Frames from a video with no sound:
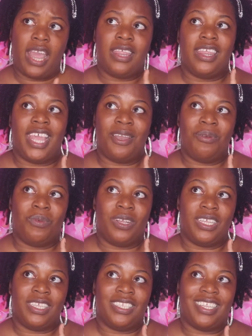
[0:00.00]
then it
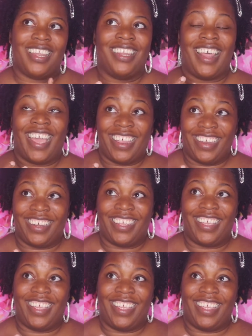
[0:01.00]
was Lion
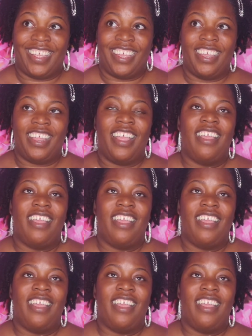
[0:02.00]
King,